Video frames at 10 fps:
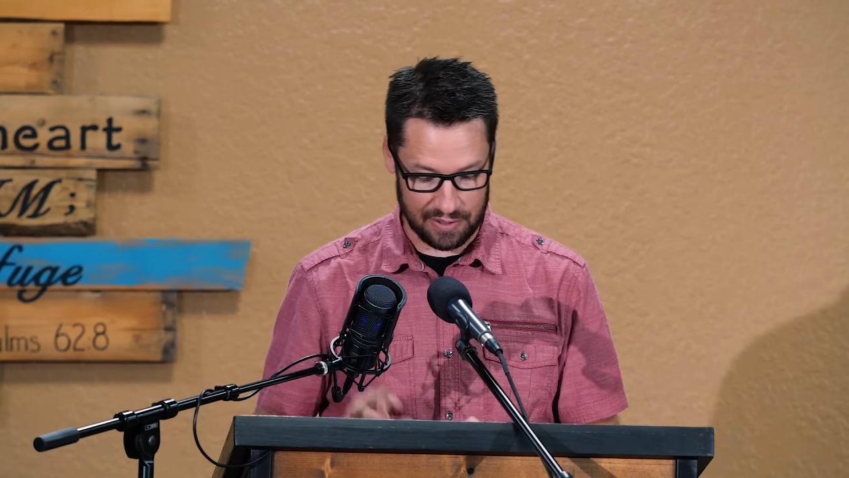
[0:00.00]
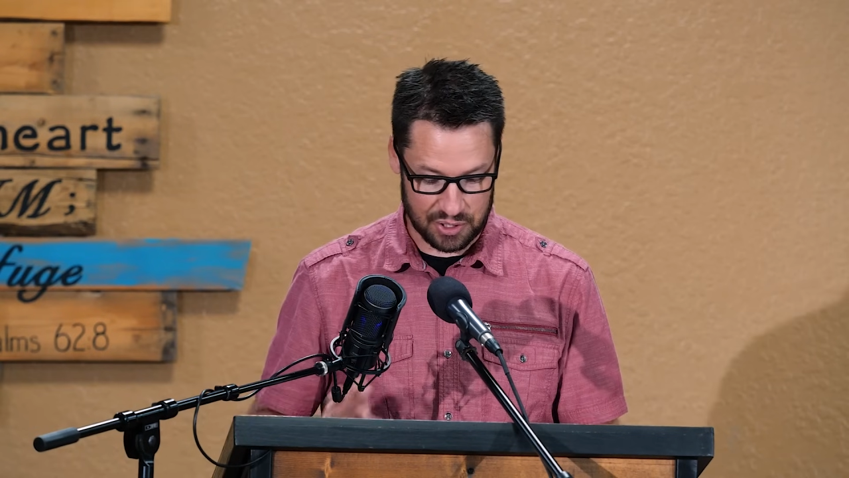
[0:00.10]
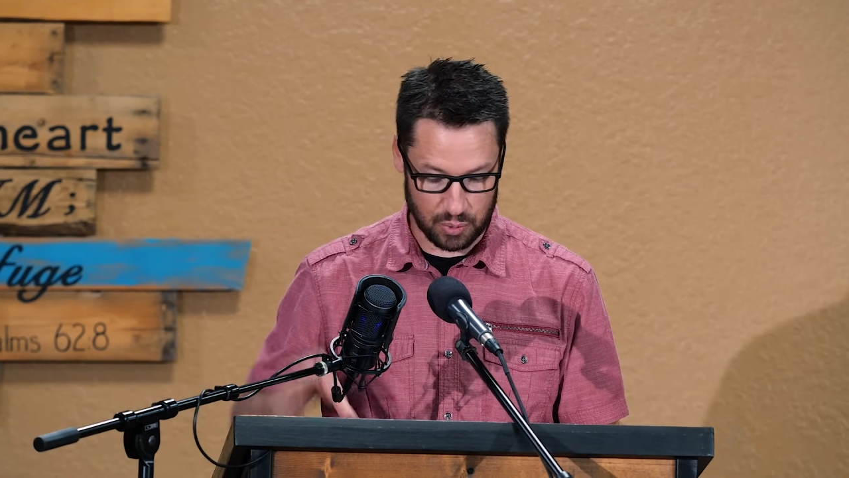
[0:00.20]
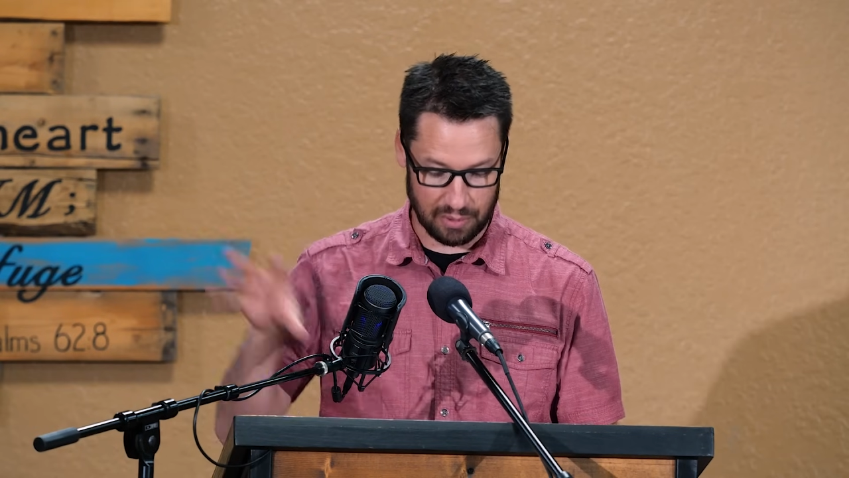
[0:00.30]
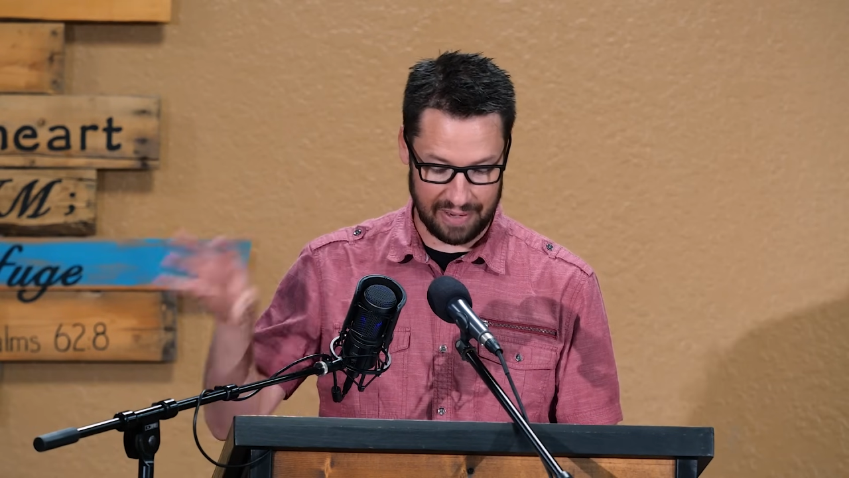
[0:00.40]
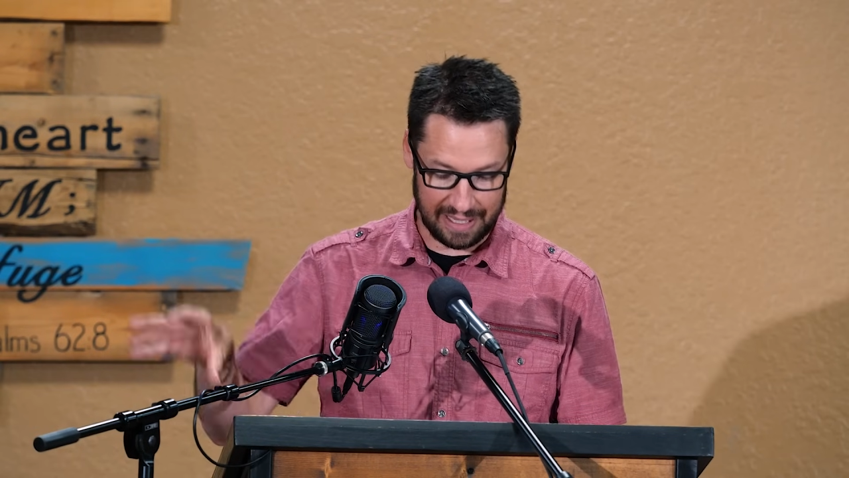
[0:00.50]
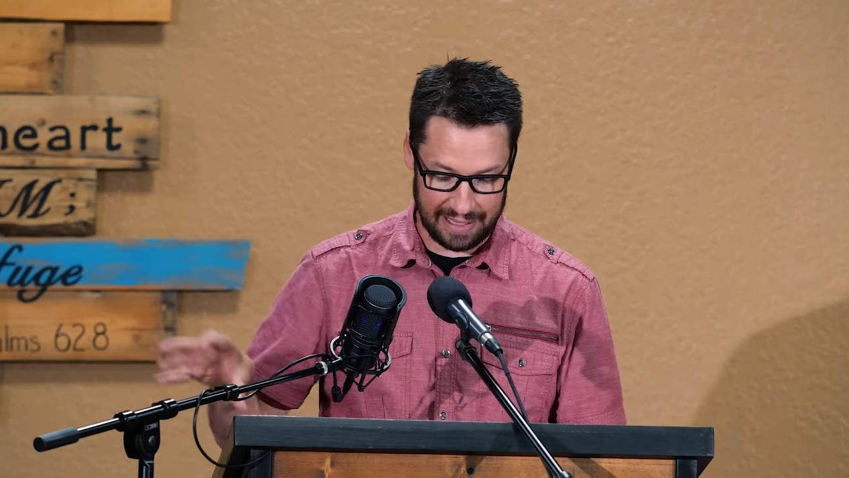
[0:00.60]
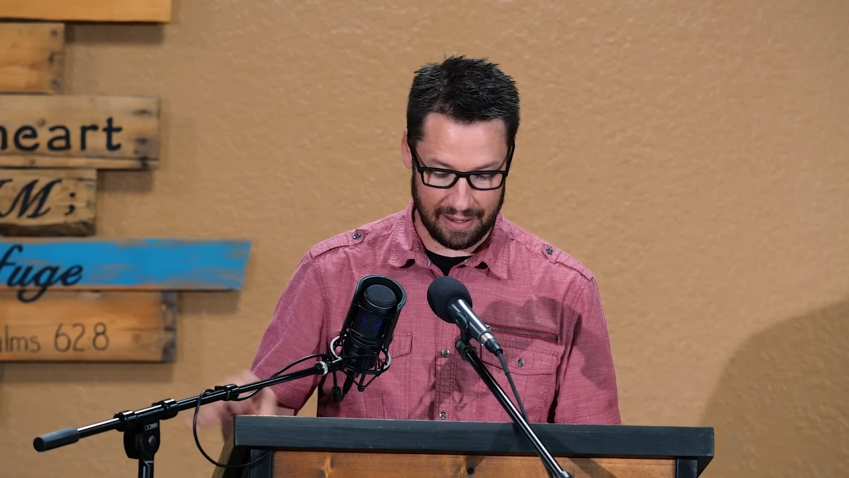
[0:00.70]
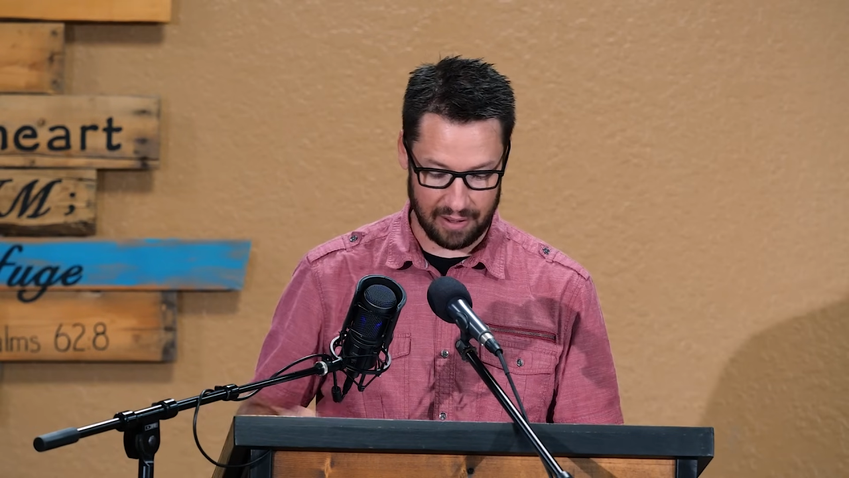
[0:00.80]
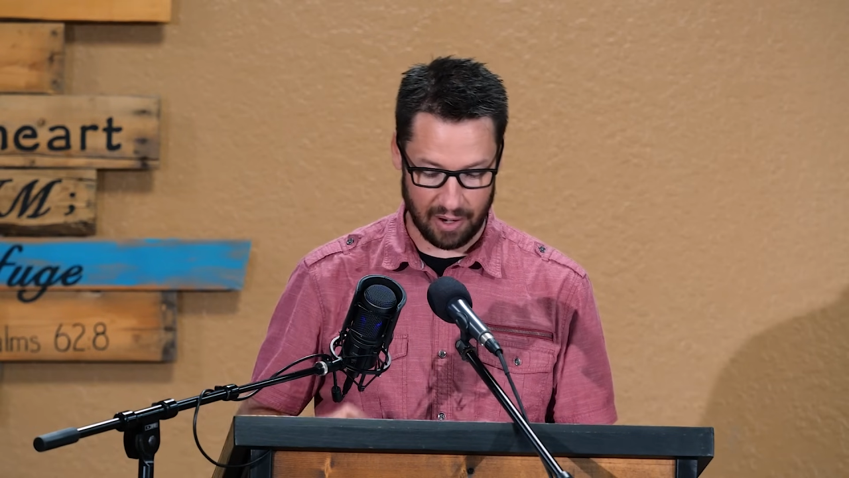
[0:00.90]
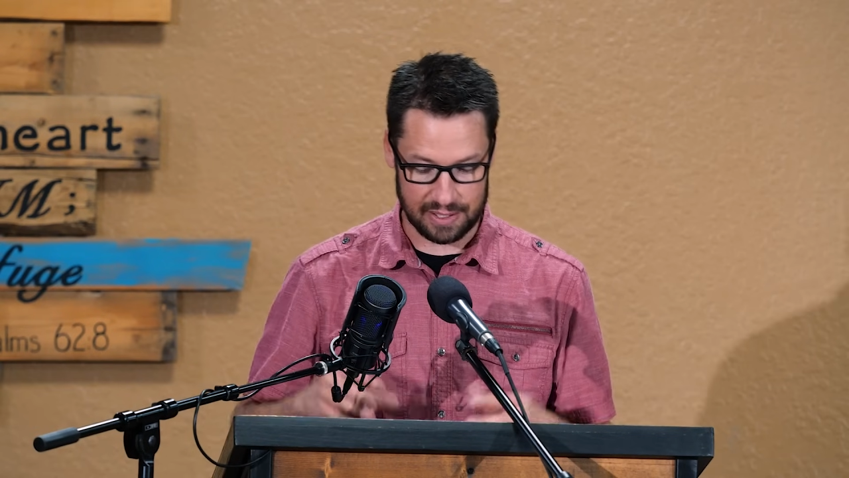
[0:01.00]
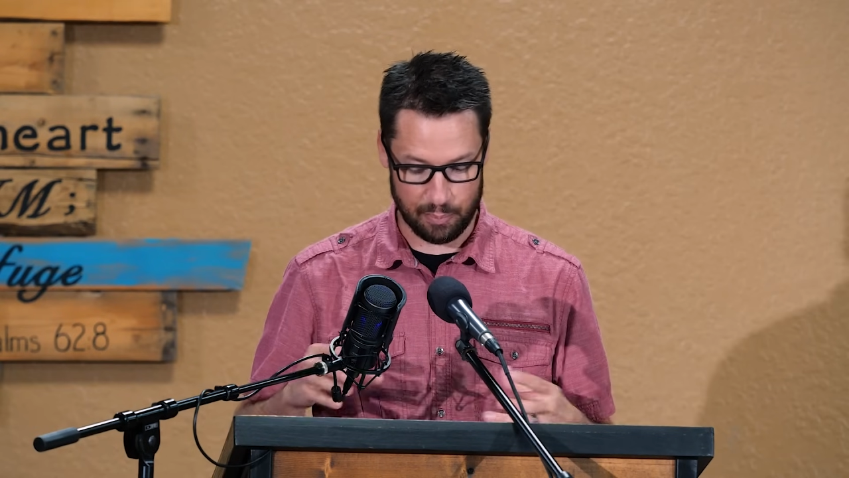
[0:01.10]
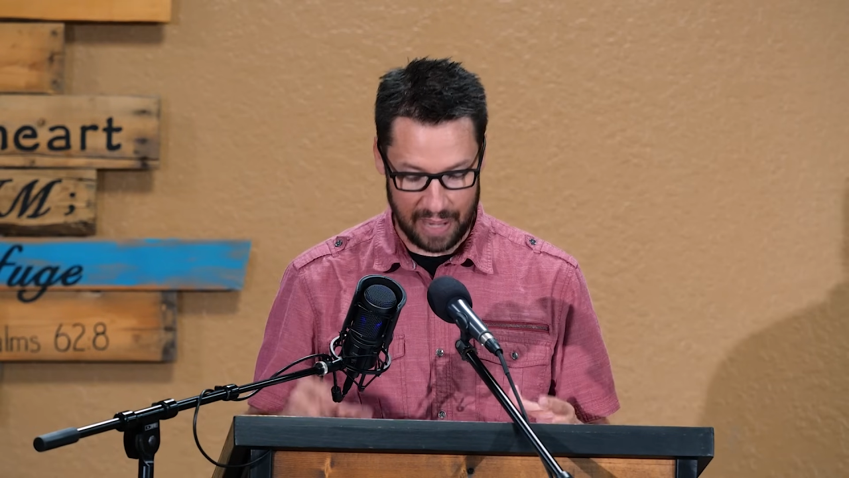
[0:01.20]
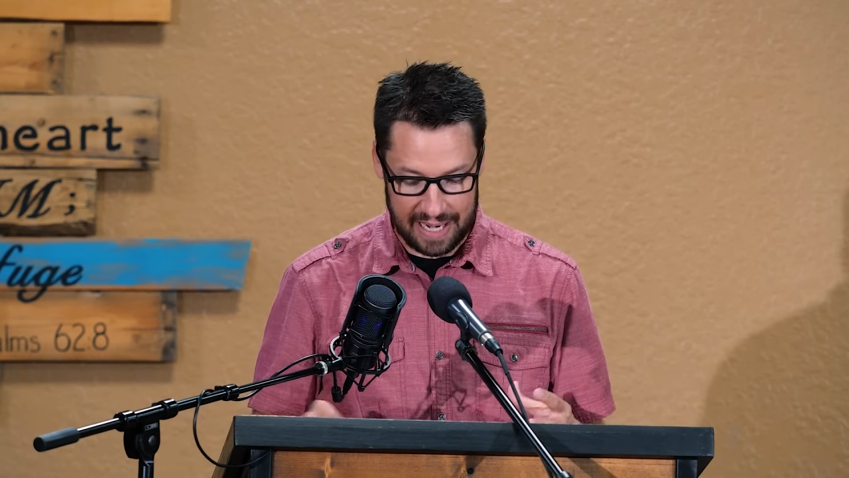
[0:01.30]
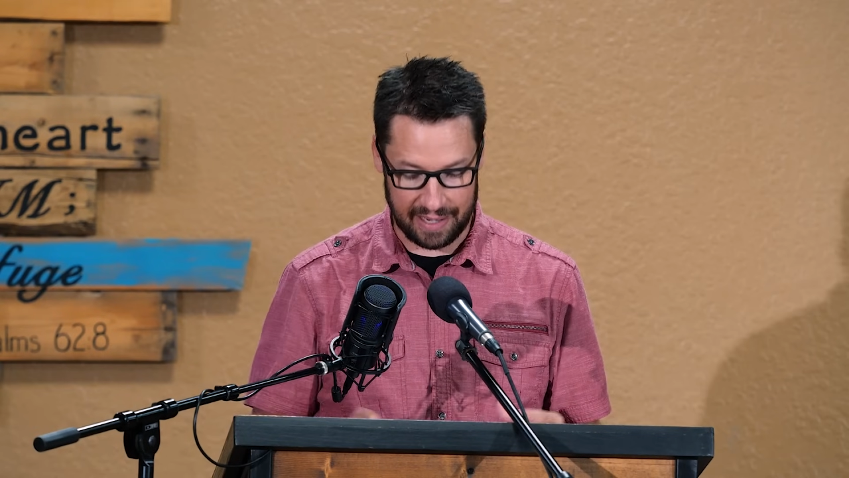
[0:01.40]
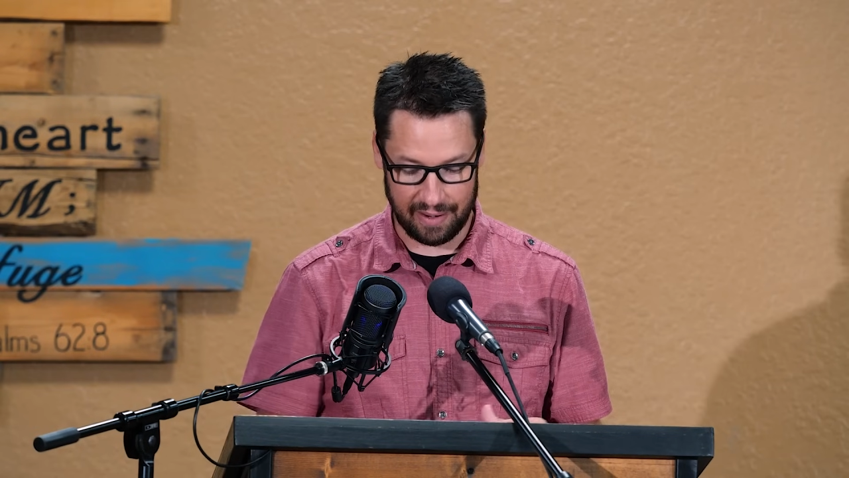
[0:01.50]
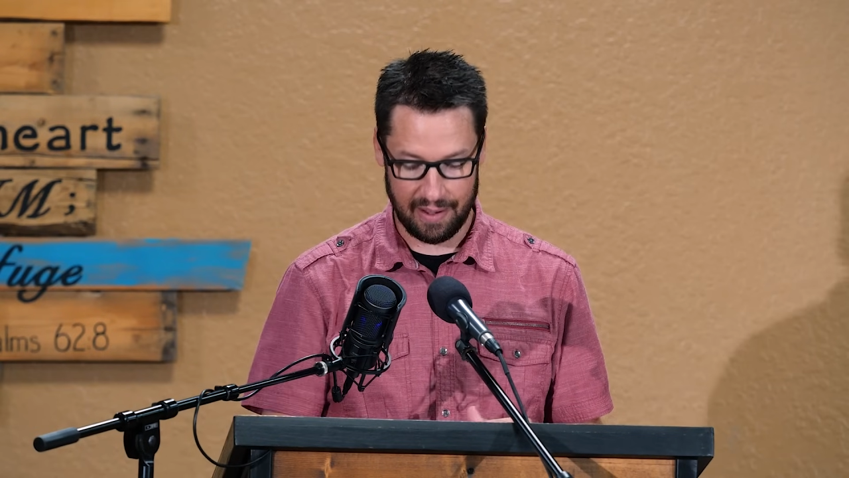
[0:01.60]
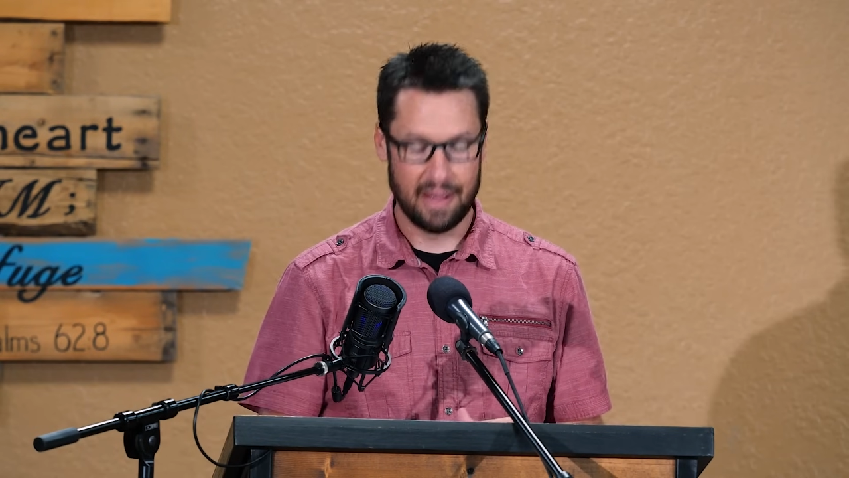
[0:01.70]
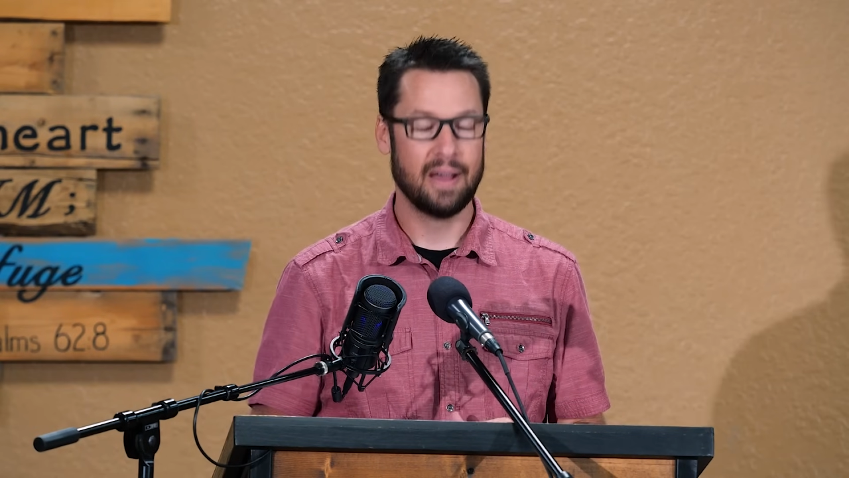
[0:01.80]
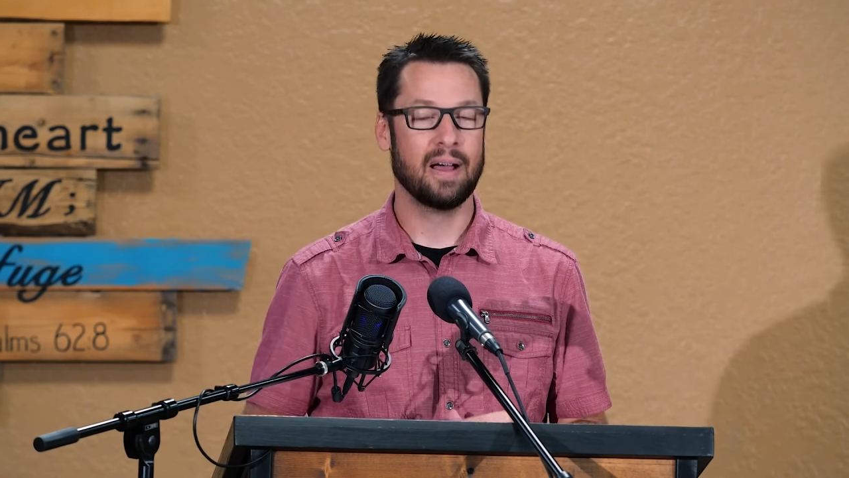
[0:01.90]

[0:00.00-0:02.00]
and the school of Hillel are debating